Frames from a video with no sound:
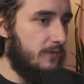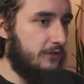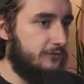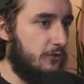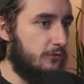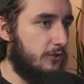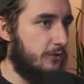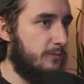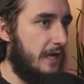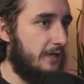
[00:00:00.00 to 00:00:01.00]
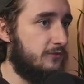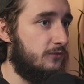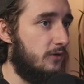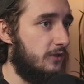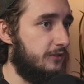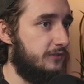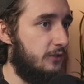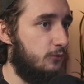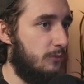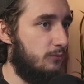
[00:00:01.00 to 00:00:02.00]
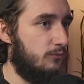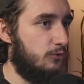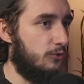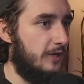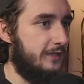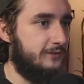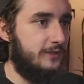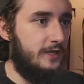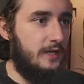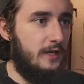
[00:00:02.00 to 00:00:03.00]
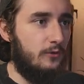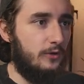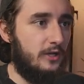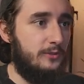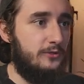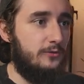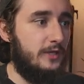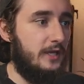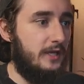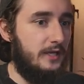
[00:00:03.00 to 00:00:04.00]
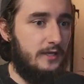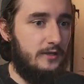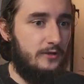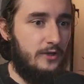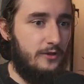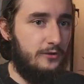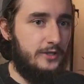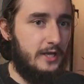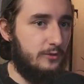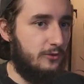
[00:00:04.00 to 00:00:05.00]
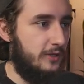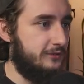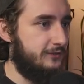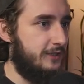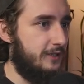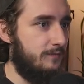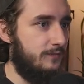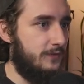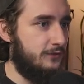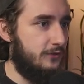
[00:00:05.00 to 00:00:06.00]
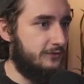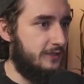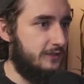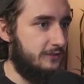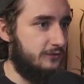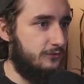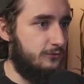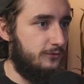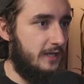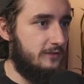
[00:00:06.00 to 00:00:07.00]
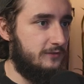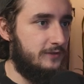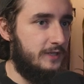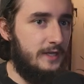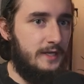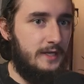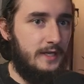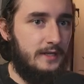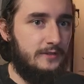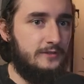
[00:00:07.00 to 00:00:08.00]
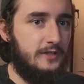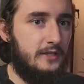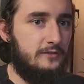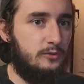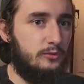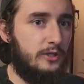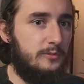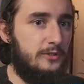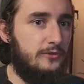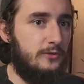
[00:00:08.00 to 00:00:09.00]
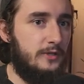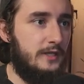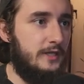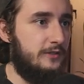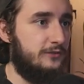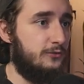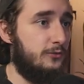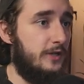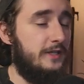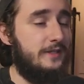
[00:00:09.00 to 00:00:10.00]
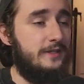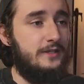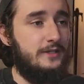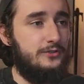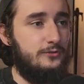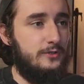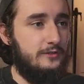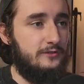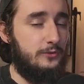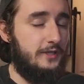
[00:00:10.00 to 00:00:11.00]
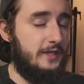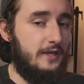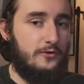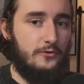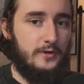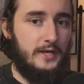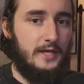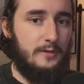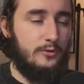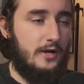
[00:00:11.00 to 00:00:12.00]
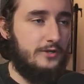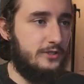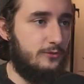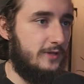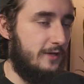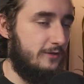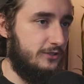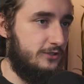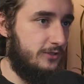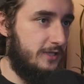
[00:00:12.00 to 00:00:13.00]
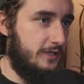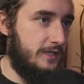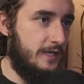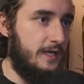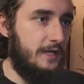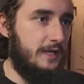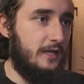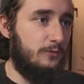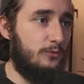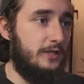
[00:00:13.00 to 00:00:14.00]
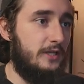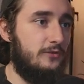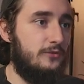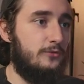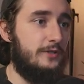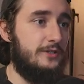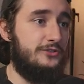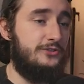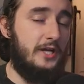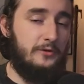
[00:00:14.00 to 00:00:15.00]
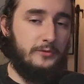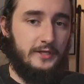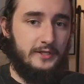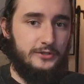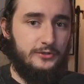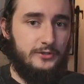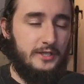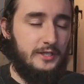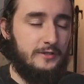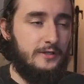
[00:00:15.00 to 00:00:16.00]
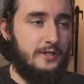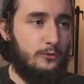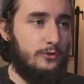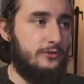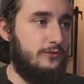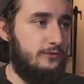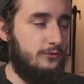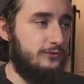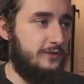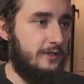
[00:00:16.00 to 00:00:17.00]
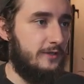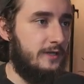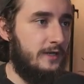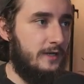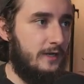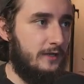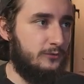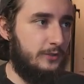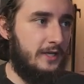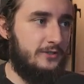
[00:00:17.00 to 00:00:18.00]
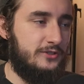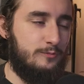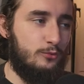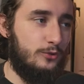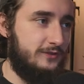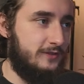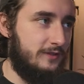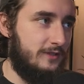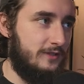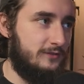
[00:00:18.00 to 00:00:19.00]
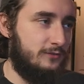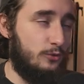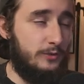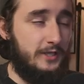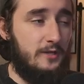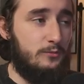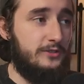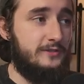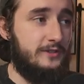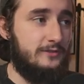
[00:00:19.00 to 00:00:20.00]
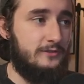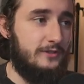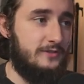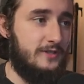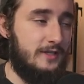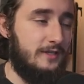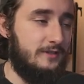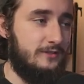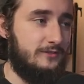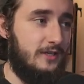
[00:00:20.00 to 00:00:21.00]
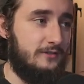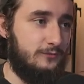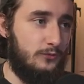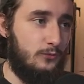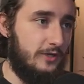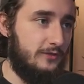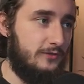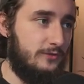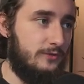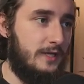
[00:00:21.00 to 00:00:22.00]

So going back to our send web request, we're going to be doing another GET request here. So I'll set this to GET. And in this case, what we're going to be doing is creating the issue key. So we can't create a project without an issue key. And what we need to do is generate an issue key in order to use here. So we can't just preset this, or we can preset this on the ticket in this case if we wanted to.